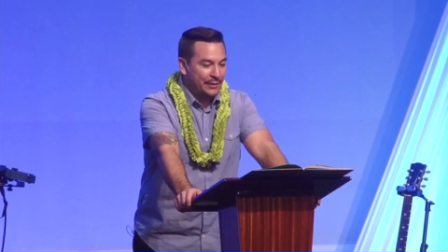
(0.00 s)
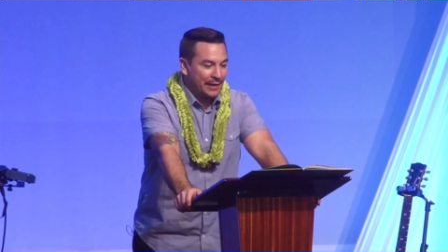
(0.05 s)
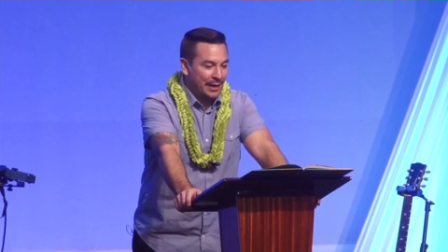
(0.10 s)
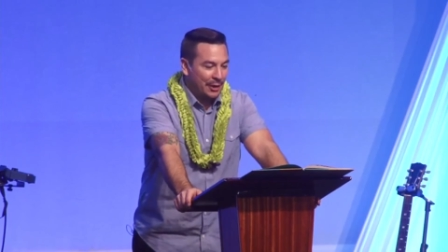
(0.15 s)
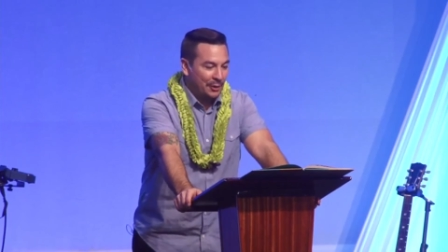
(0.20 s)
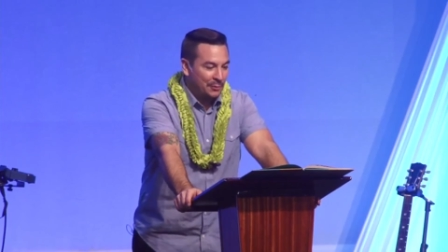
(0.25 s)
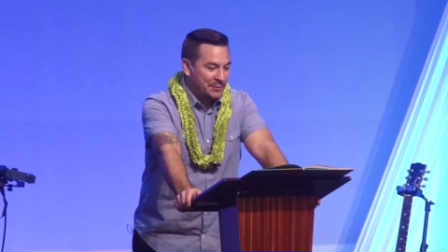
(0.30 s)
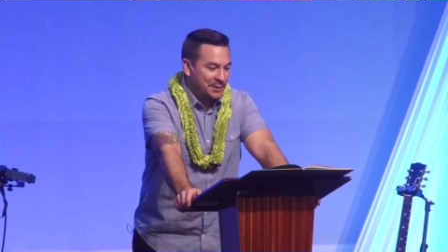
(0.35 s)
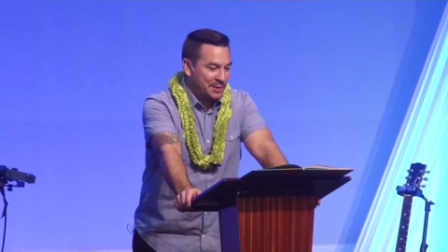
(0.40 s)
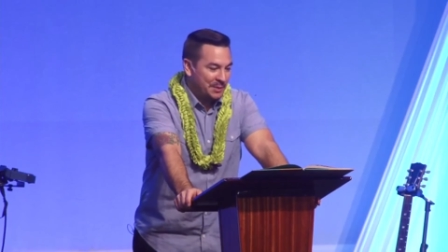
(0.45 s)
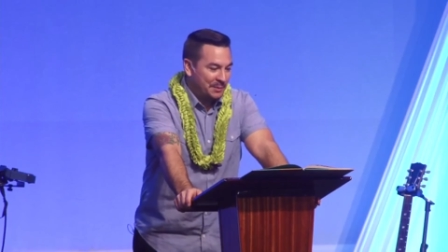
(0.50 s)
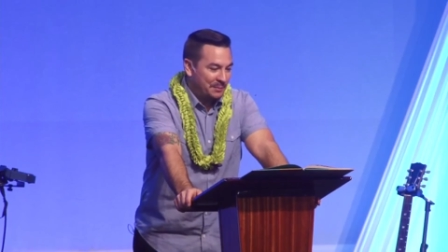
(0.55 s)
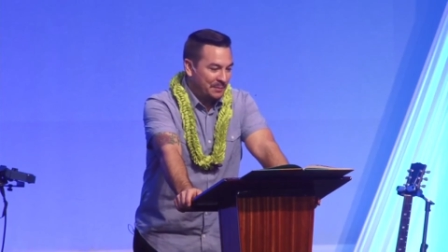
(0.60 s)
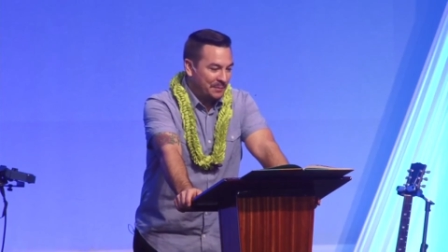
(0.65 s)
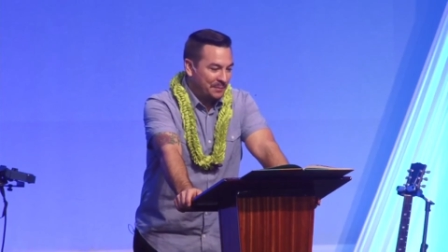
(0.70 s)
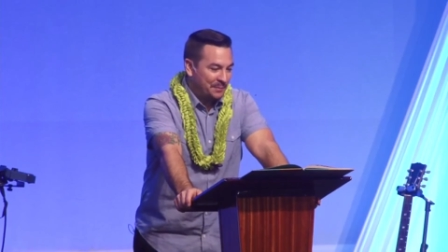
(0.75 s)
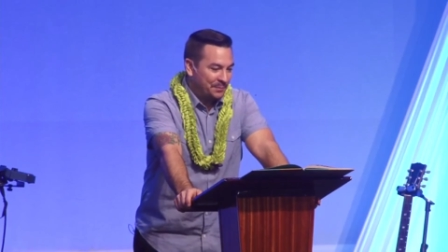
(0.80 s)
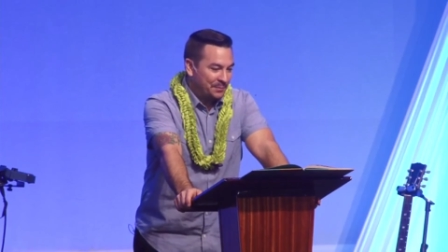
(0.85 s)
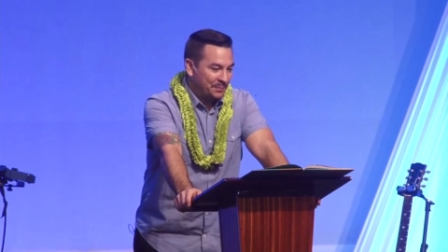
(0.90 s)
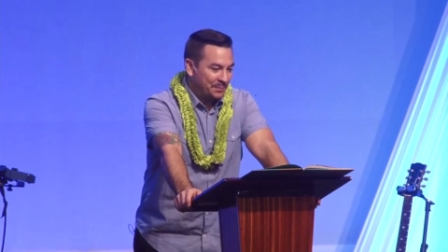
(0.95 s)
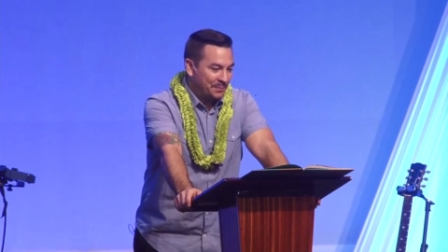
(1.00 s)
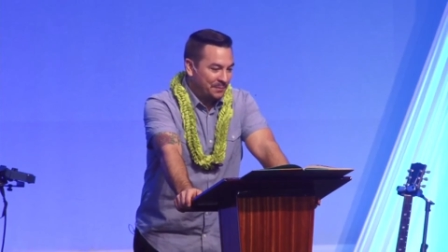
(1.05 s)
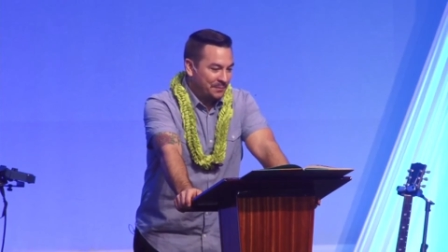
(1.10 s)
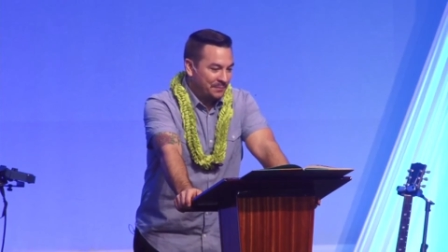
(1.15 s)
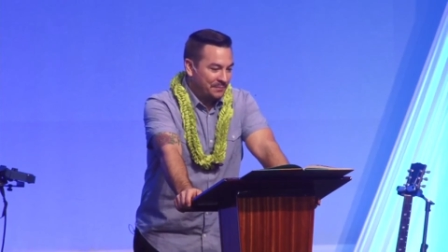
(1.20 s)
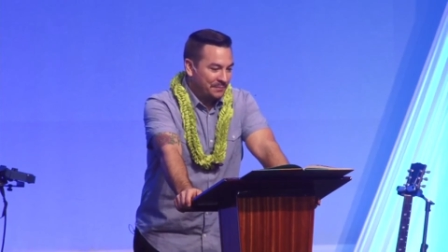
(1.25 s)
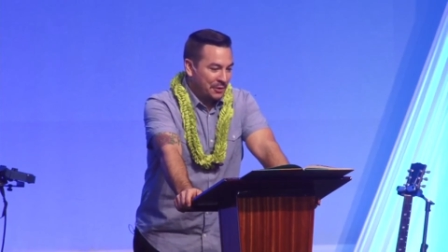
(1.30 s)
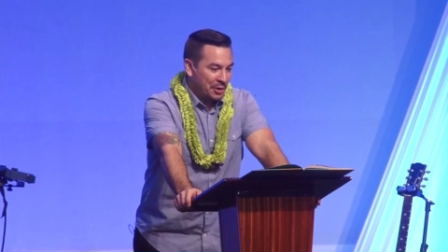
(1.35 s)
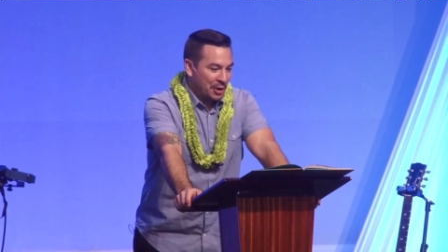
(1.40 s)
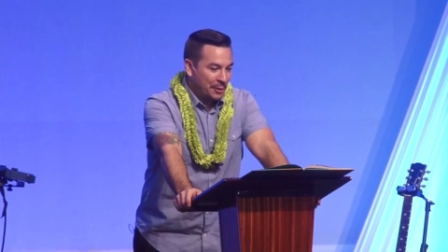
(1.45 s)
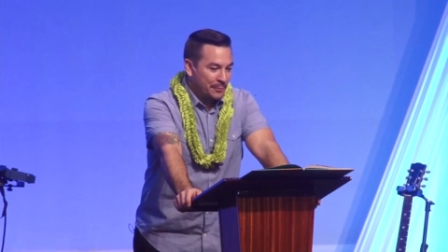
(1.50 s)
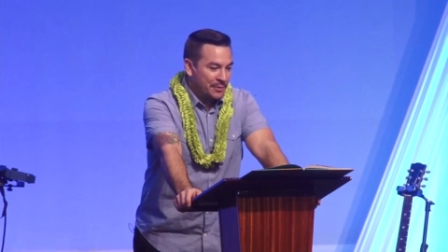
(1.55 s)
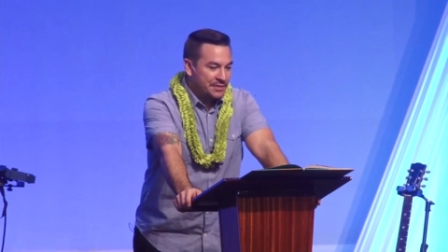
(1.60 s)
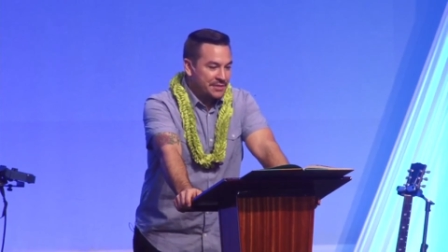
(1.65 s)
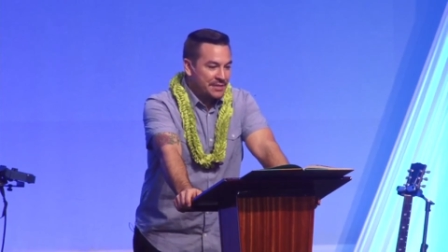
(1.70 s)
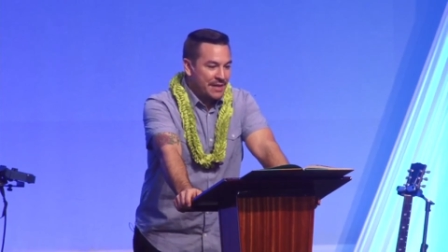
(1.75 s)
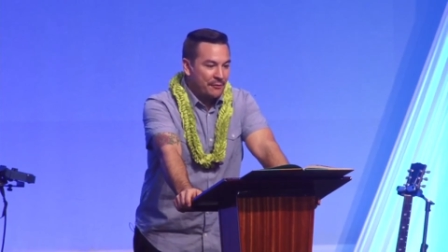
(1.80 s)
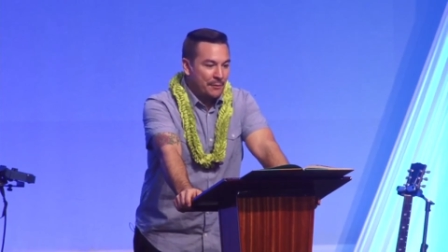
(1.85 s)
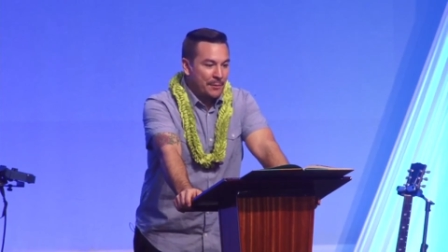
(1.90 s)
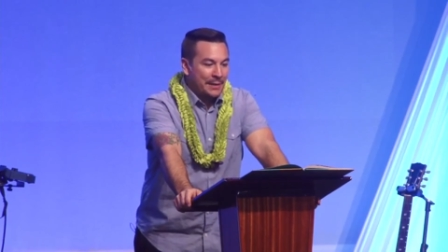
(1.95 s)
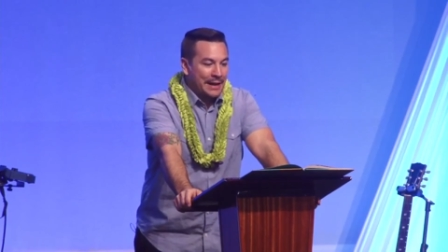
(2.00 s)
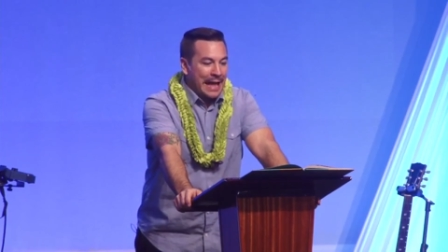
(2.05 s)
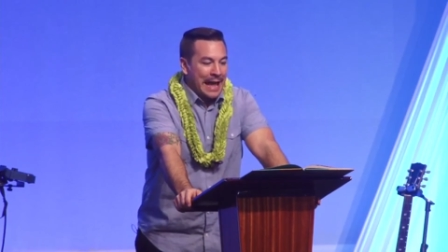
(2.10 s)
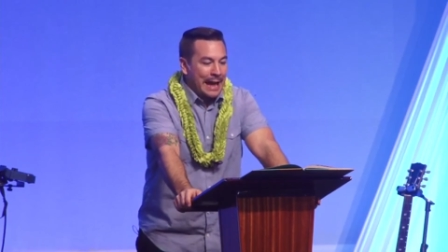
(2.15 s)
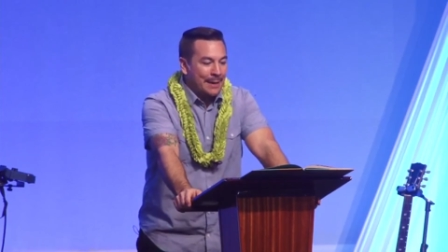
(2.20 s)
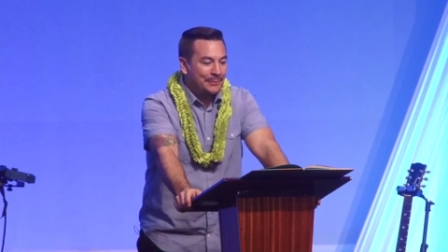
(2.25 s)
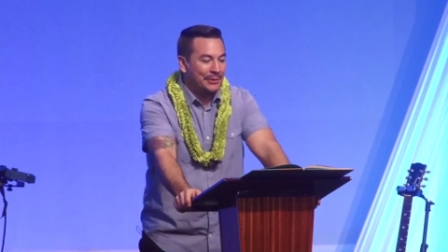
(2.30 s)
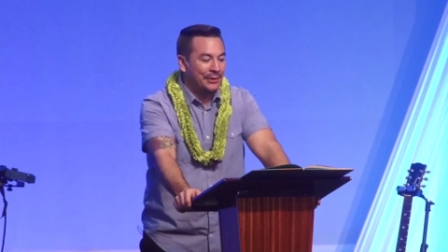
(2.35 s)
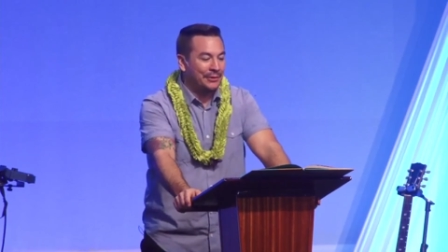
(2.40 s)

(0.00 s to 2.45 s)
helps him. Herbert's never been happier,